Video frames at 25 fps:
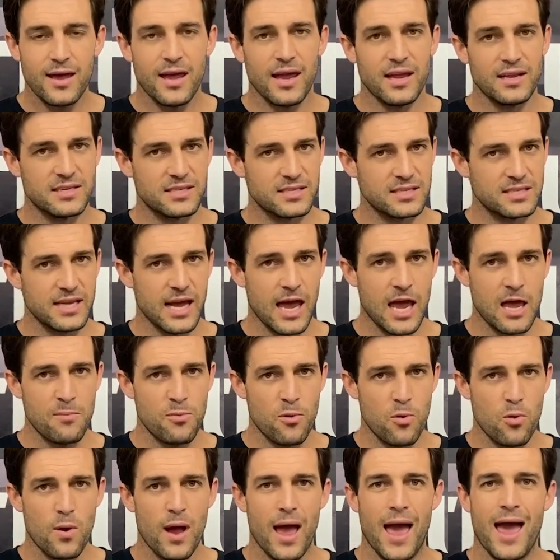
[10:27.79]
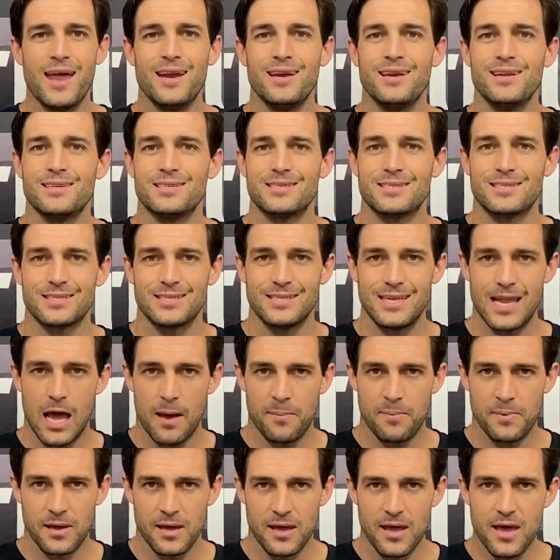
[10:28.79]
it's stable and it's
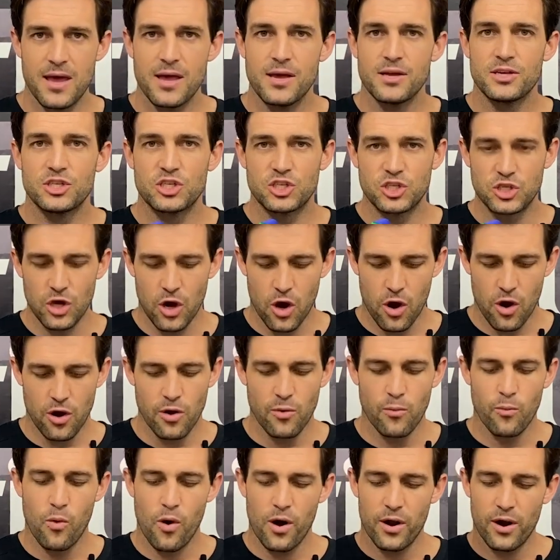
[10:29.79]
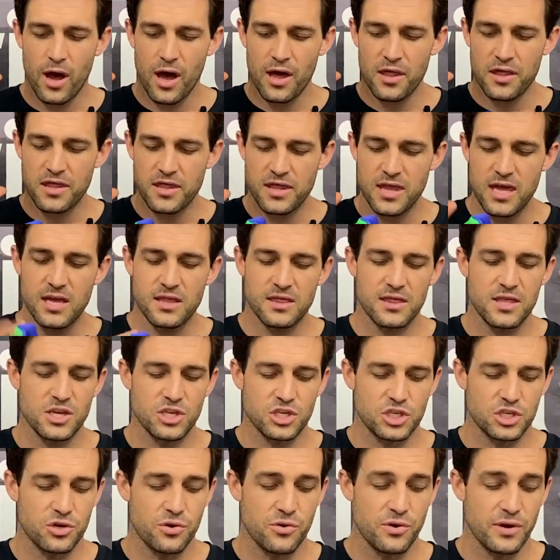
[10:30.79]
snappy. So what I think this
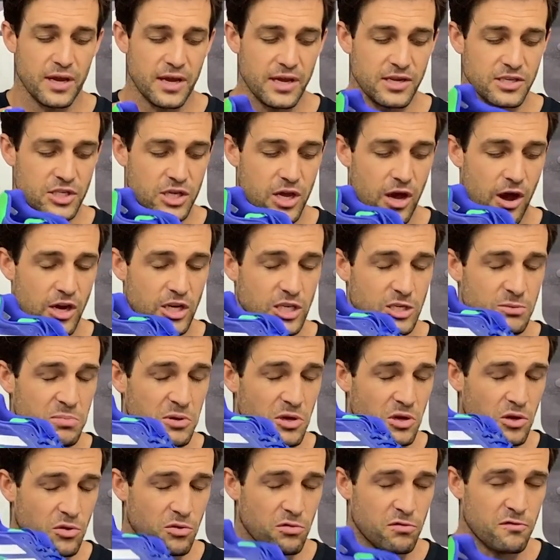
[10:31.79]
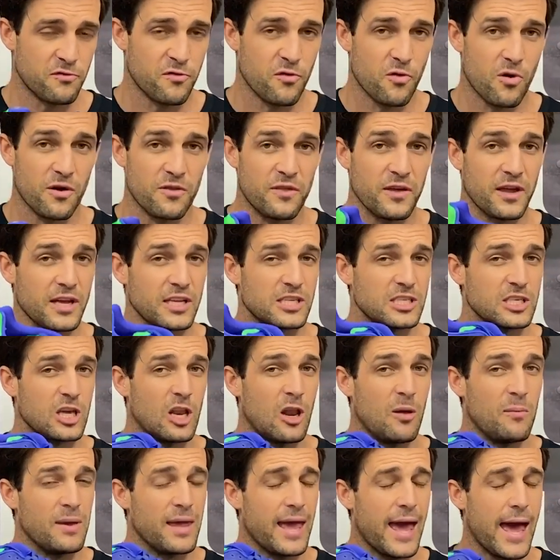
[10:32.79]
shoe is going to be good for, I think it's
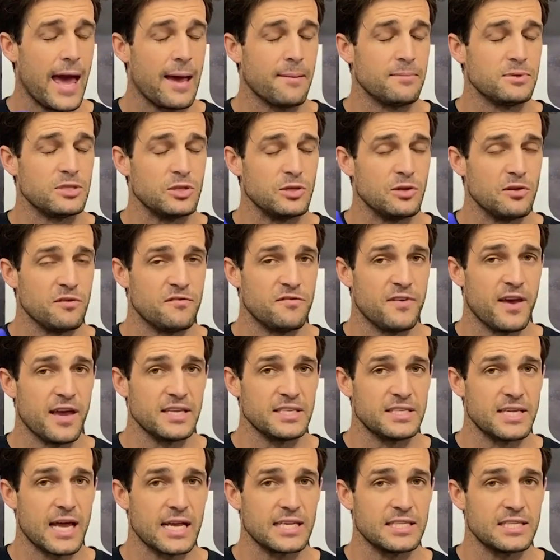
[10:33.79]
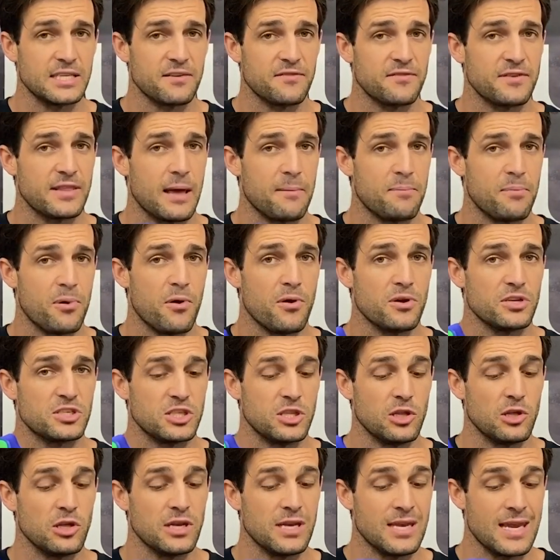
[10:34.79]
going to be absolutely fantastic for that
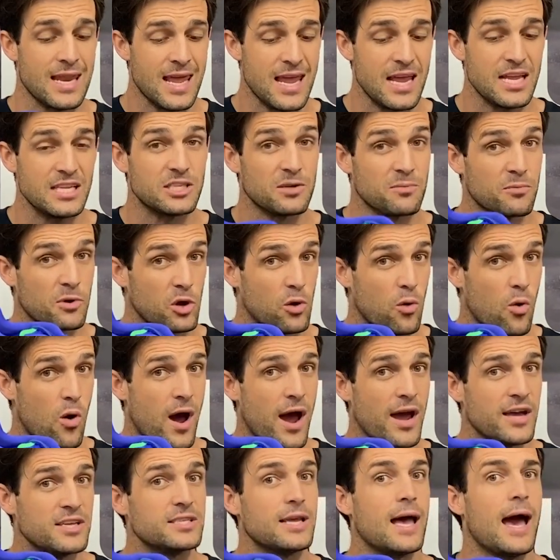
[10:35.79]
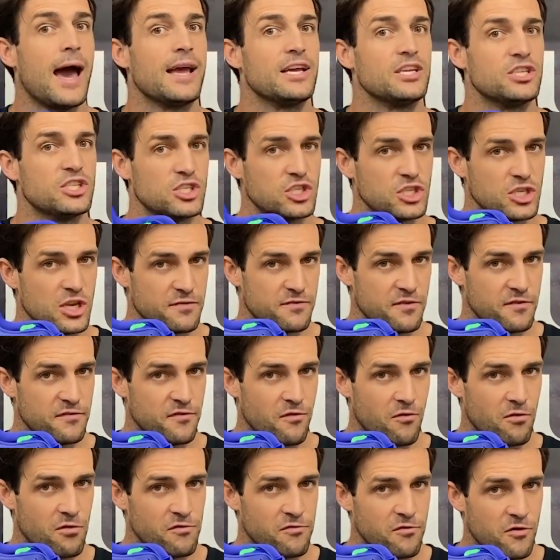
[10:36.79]
person that needs and requires a stiffer
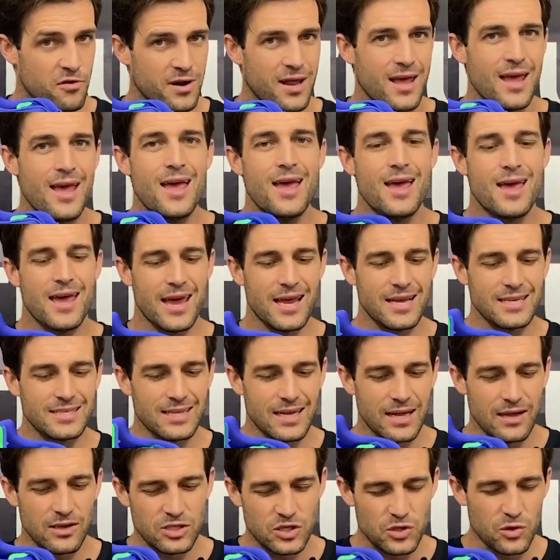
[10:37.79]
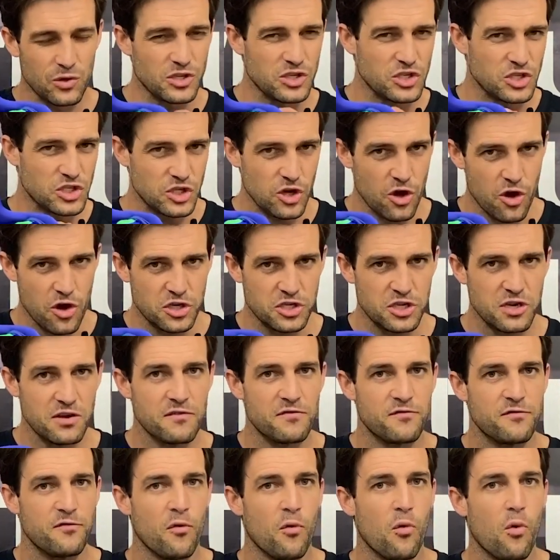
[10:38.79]
forefoot, is sort of searching
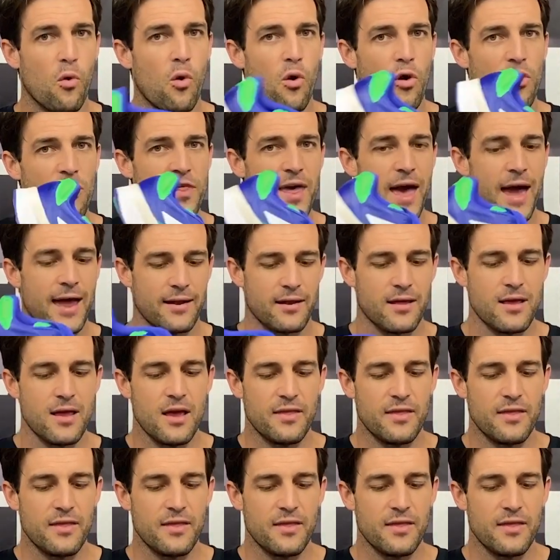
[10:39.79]
for that